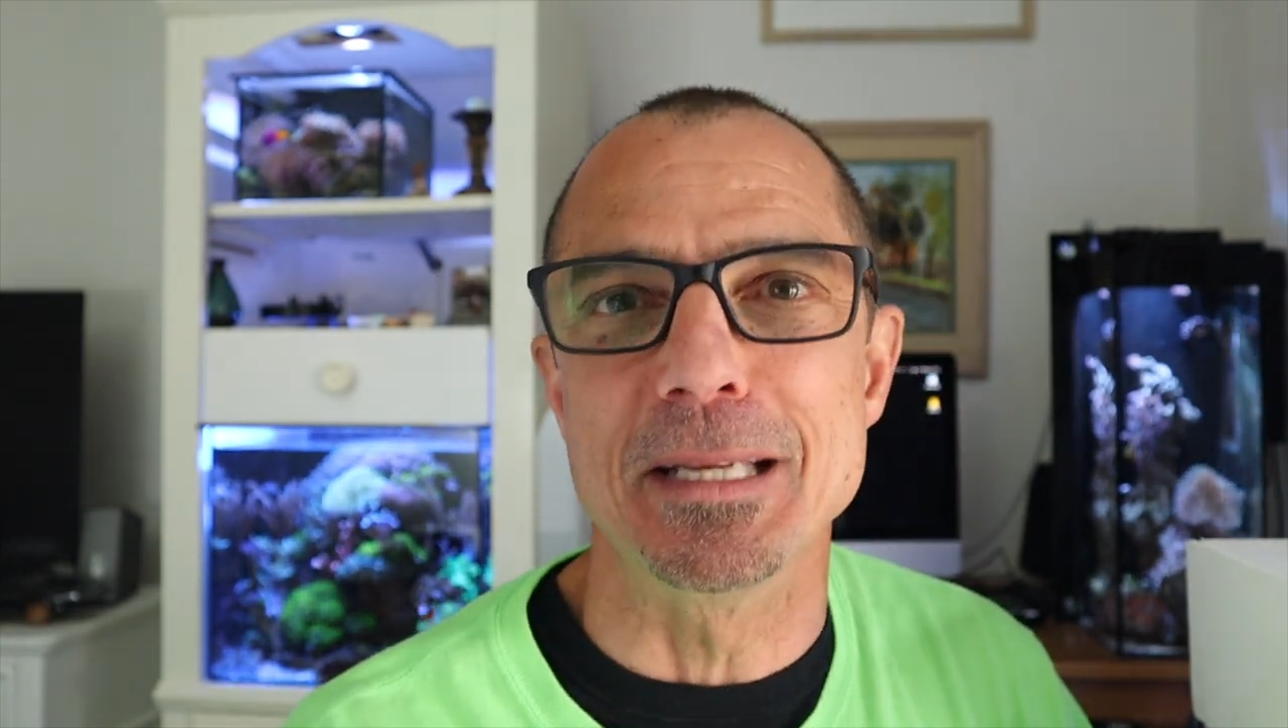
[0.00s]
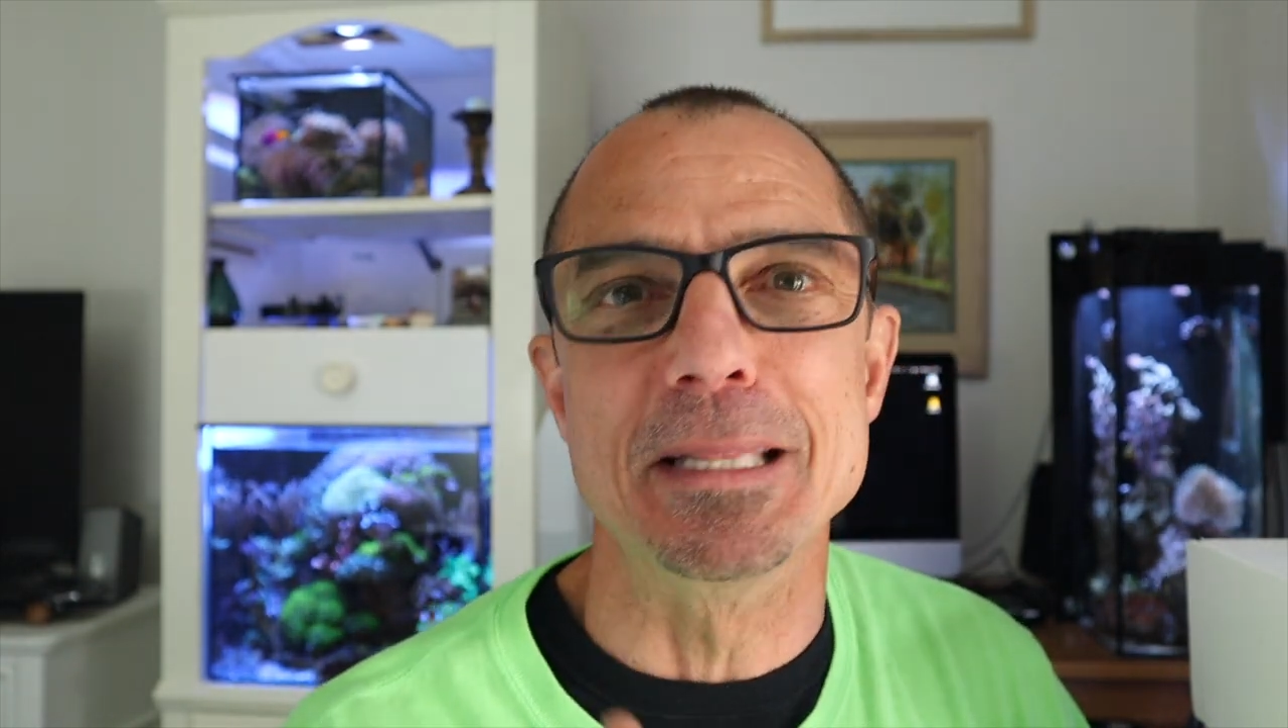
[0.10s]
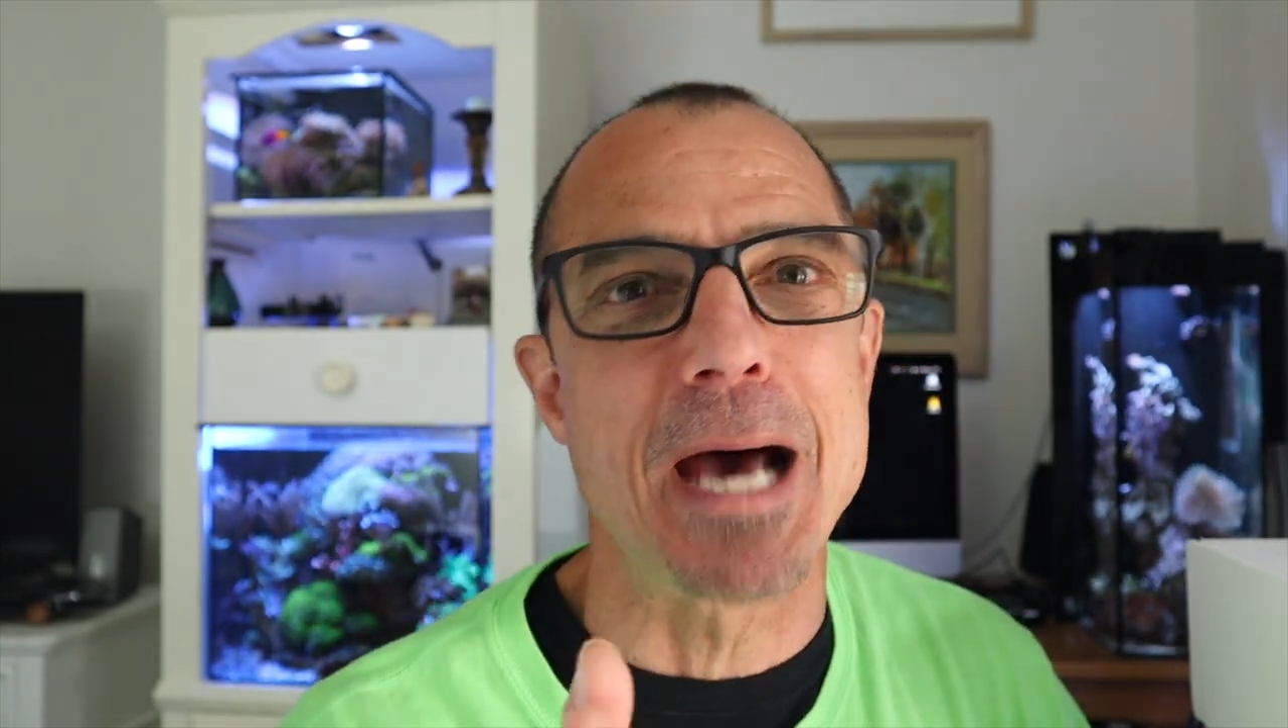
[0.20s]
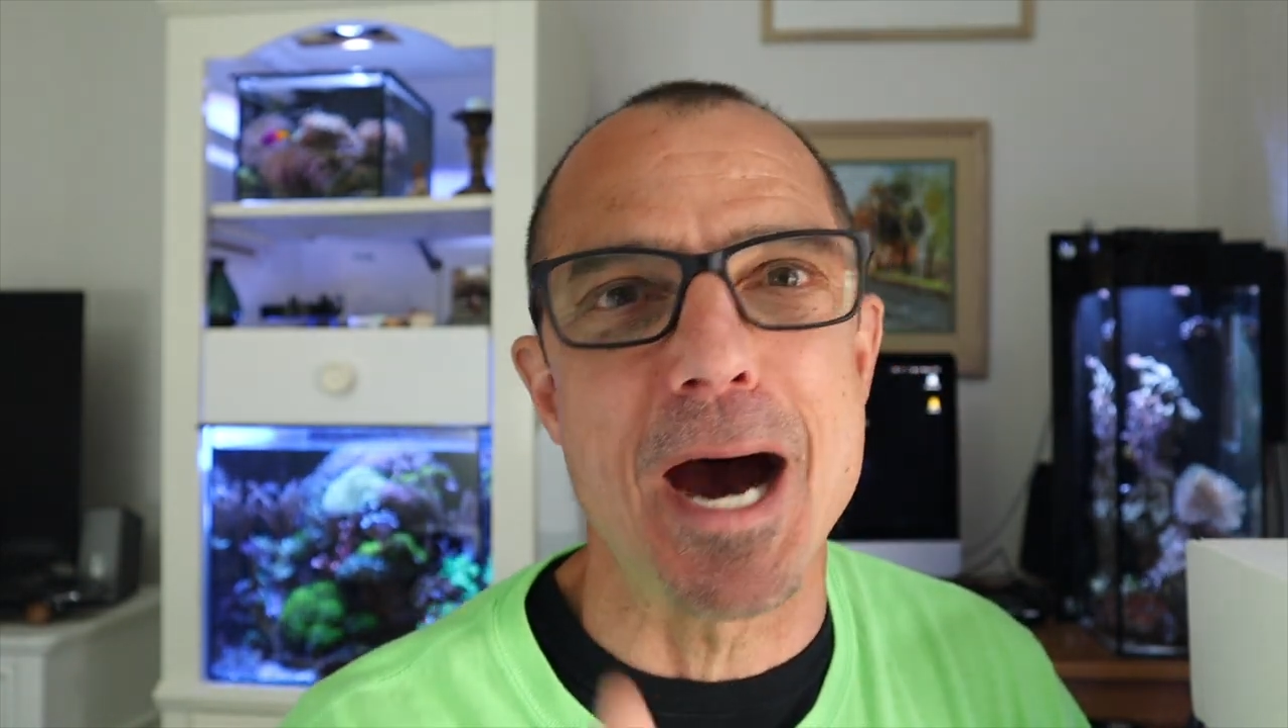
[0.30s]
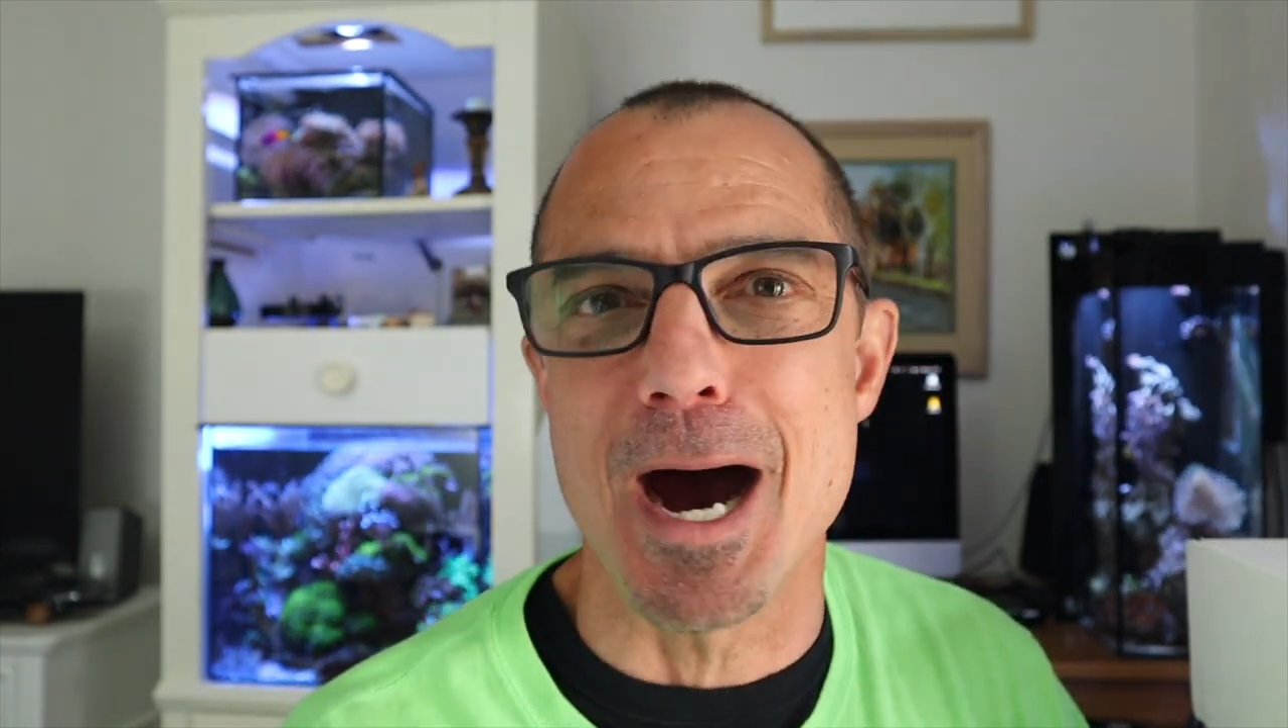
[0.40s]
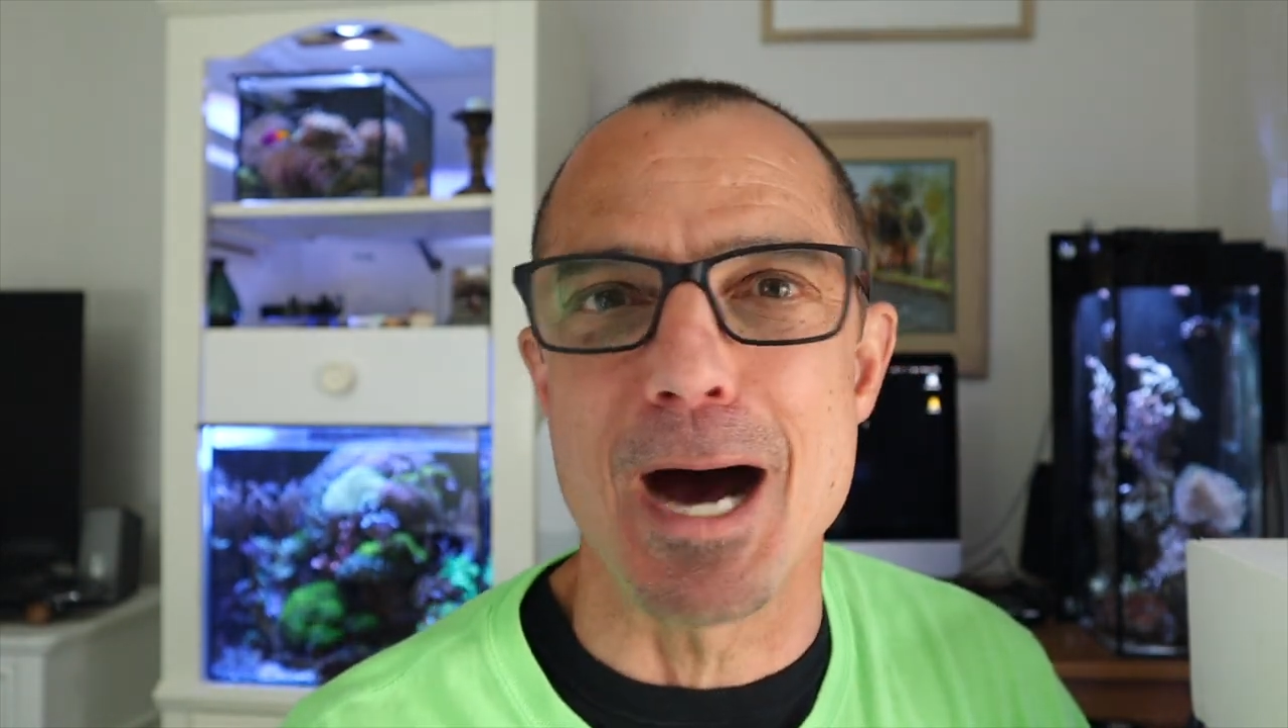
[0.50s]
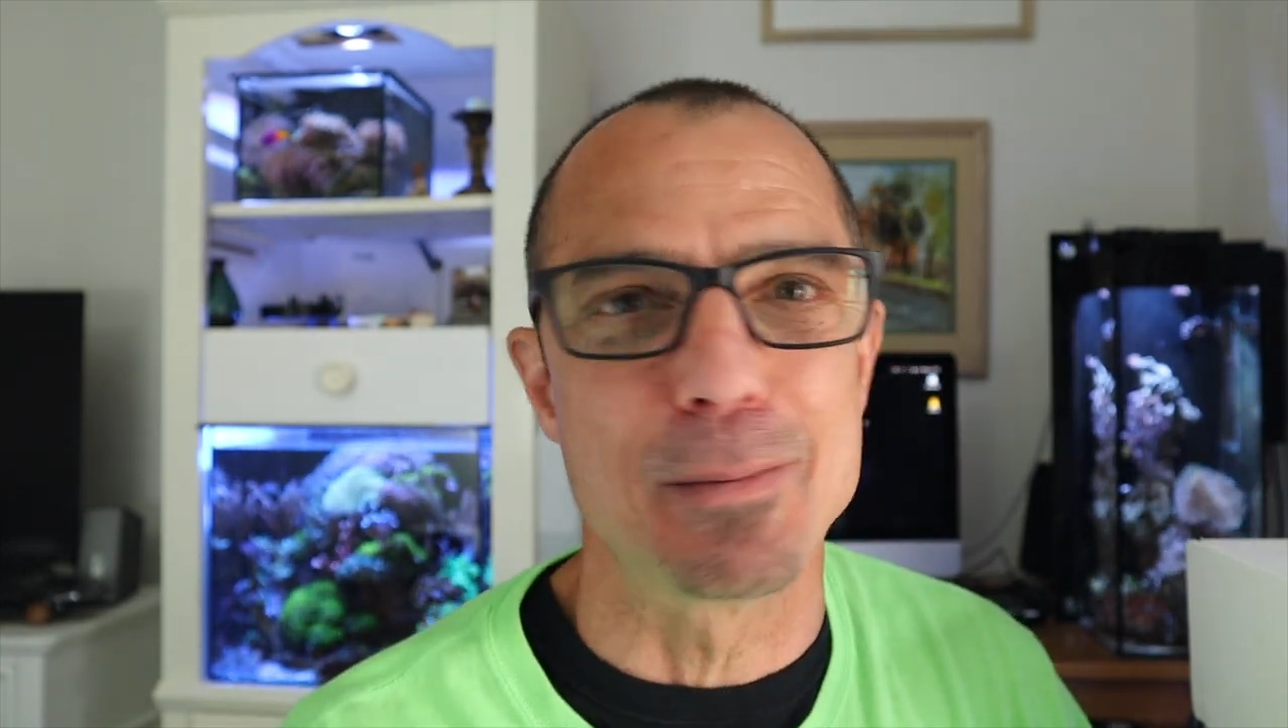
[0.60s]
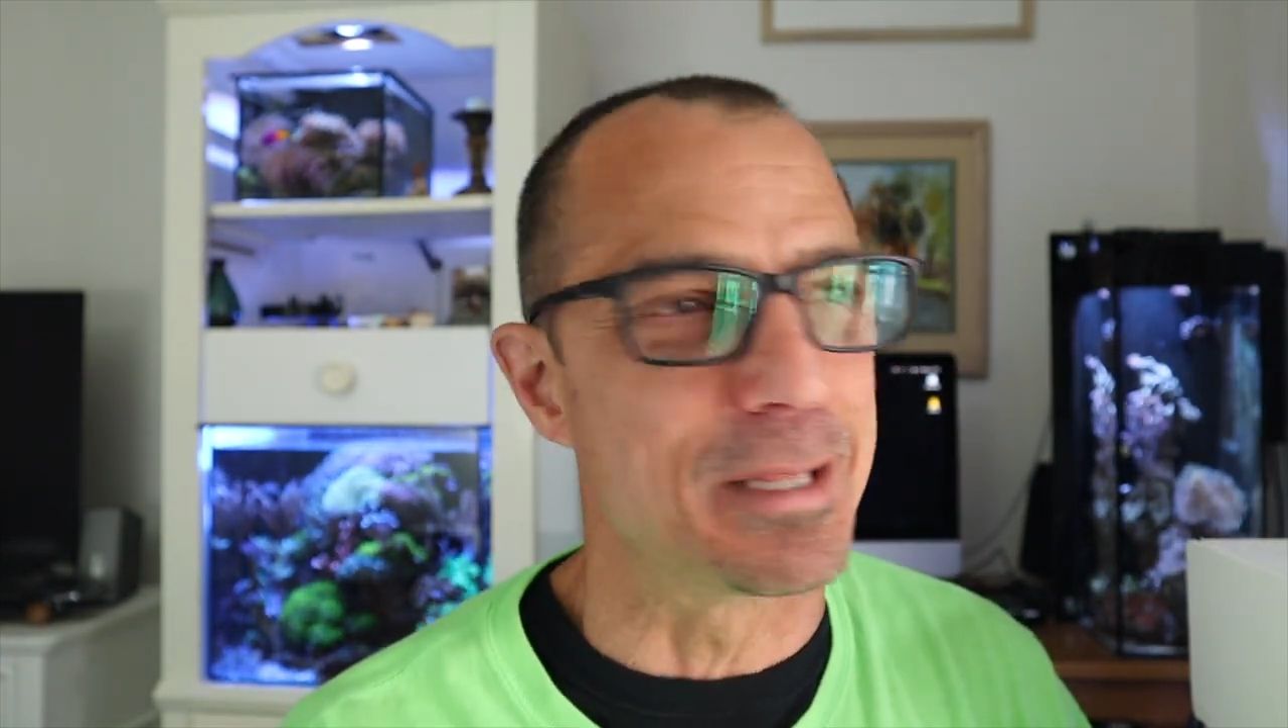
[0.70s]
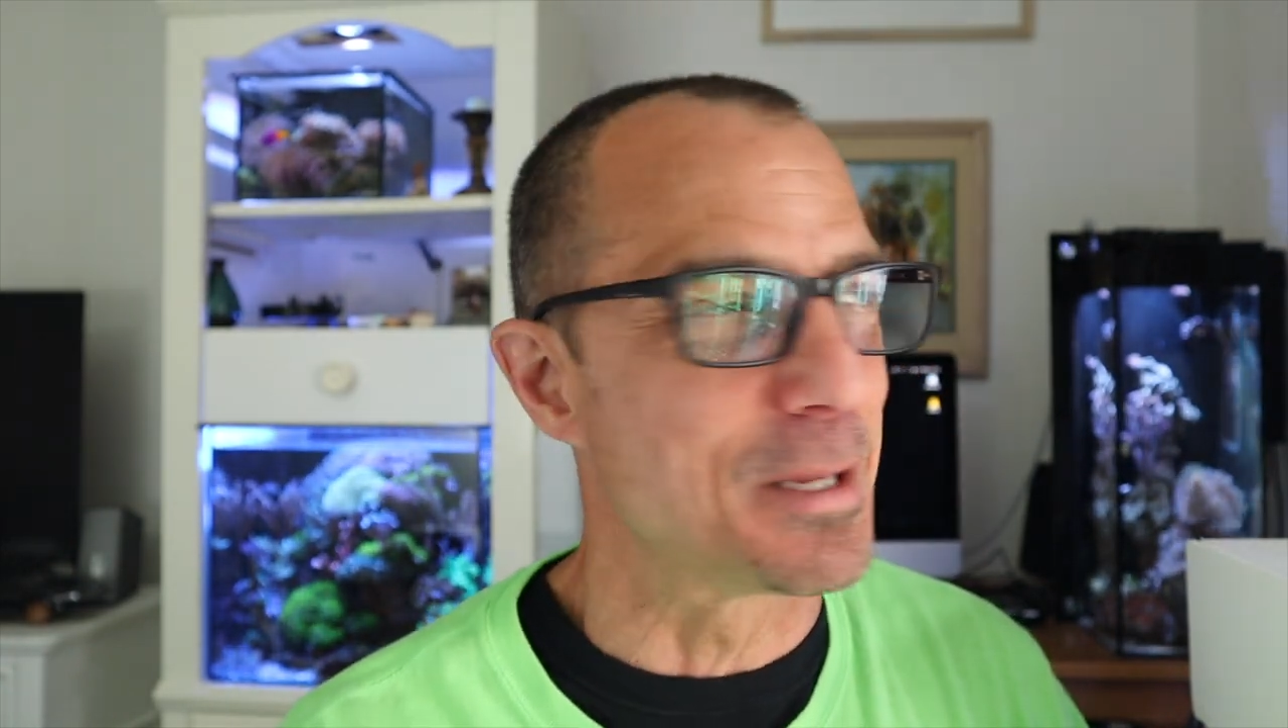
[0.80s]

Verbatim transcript: in the hobby,